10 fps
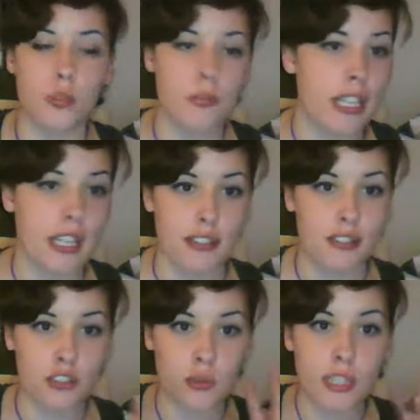like,
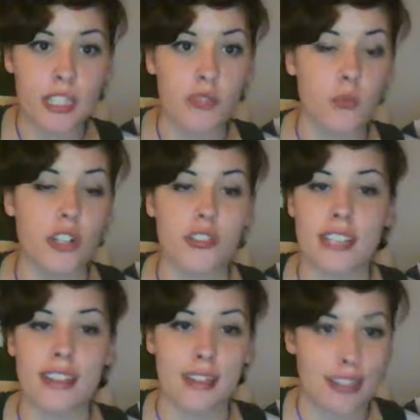treated worse, I
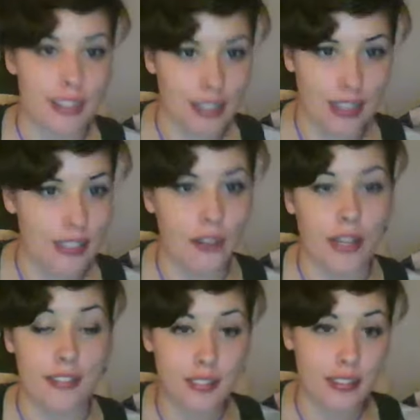think, than,
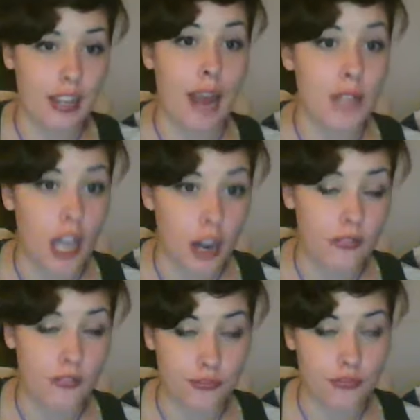okay, so I'm not
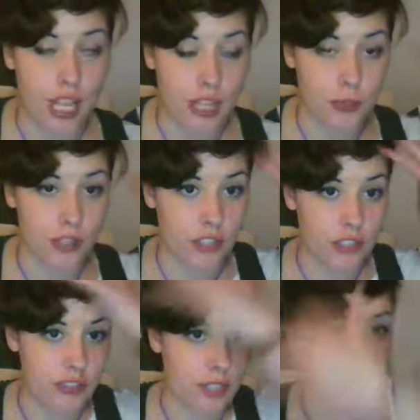as well
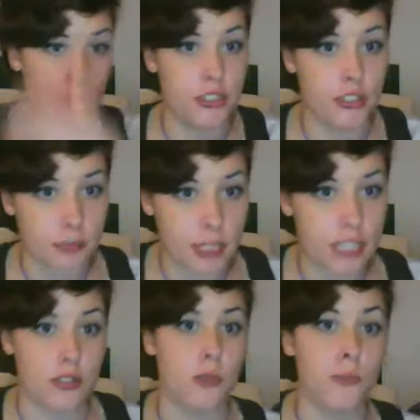versed as I probably should be,
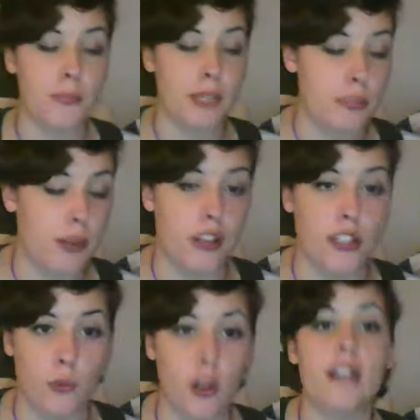so bitch about all
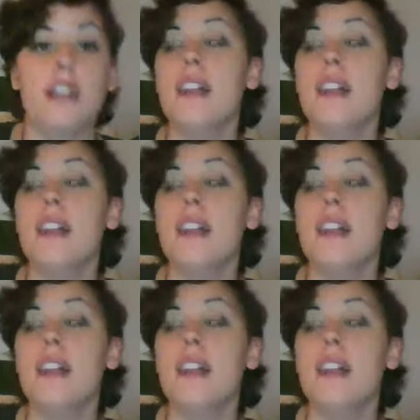you want,